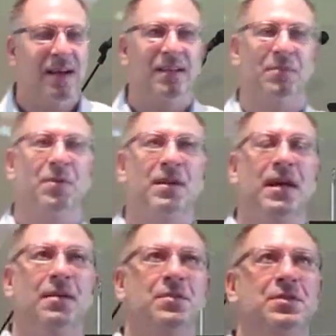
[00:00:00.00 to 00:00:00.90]
the one
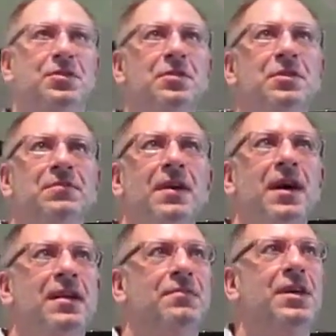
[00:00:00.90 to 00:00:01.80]
that was
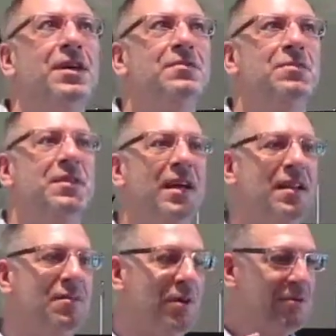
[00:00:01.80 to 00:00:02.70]
crucified and raised from the
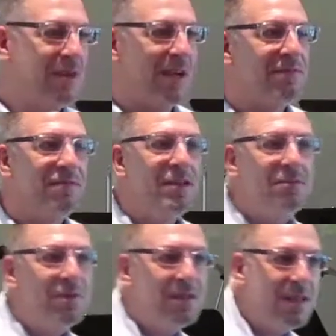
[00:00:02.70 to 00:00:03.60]
dead, the one who ate fish
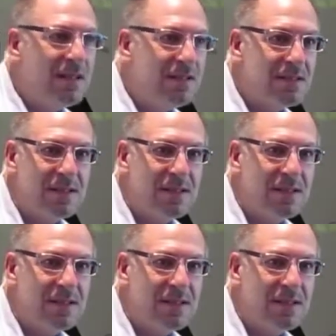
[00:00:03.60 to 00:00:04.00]
with us,